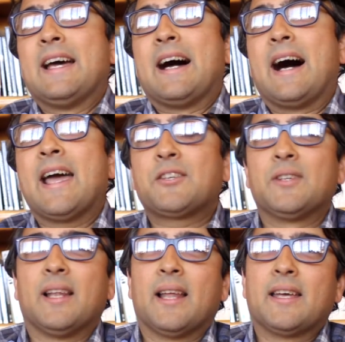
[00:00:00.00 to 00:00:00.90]
I
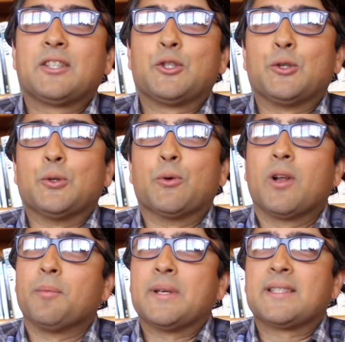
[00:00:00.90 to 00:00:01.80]
actually like to
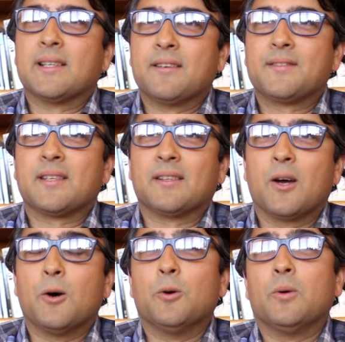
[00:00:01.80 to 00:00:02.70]
roll up my sleeves and
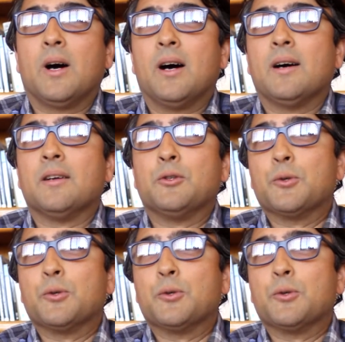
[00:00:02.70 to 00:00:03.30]
go